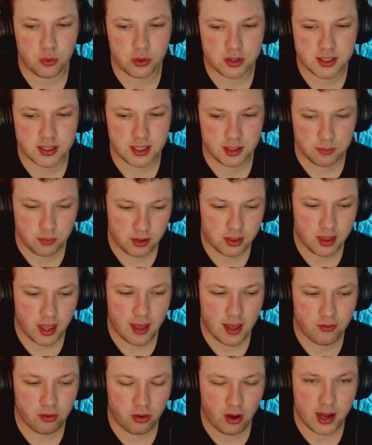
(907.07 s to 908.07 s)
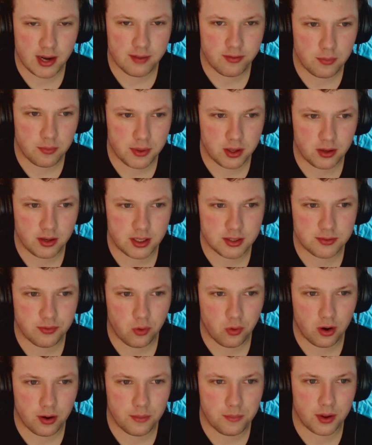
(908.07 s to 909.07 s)
it would seem like they have a lot of abilities
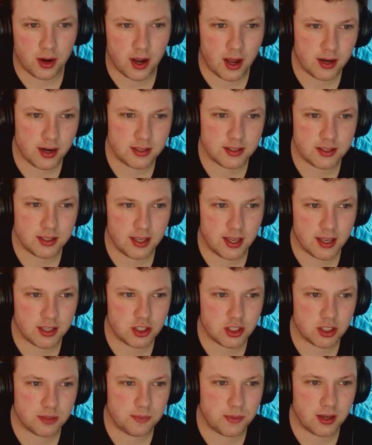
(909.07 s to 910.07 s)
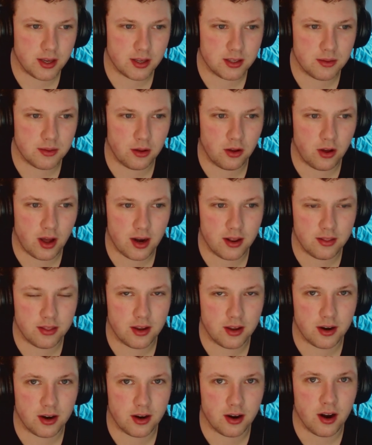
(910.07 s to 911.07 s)
for it, but honestly, it's just because a lot
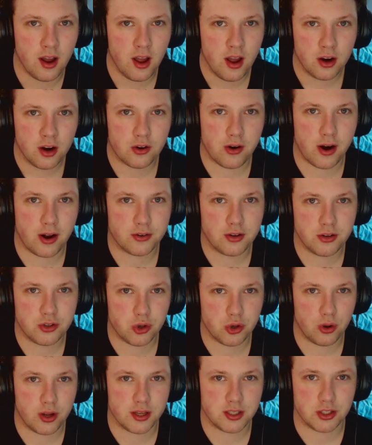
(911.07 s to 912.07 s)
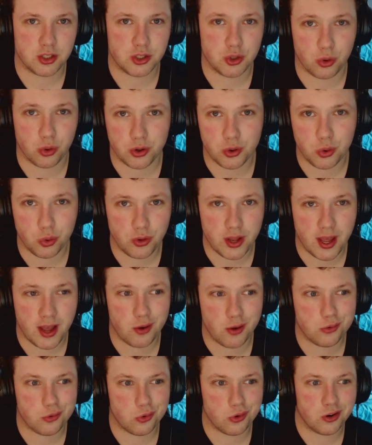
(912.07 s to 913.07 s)
of their crowd control has a short
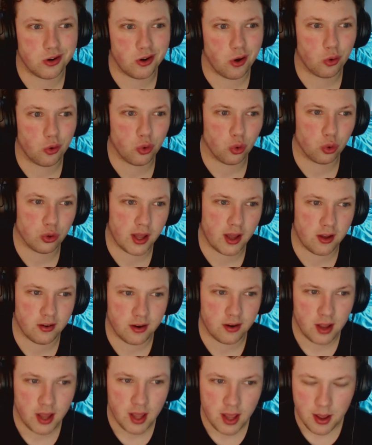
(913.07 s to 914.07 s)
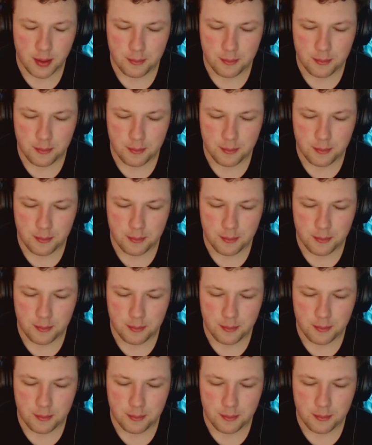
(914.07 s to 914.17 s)
cooldown or no cooldown.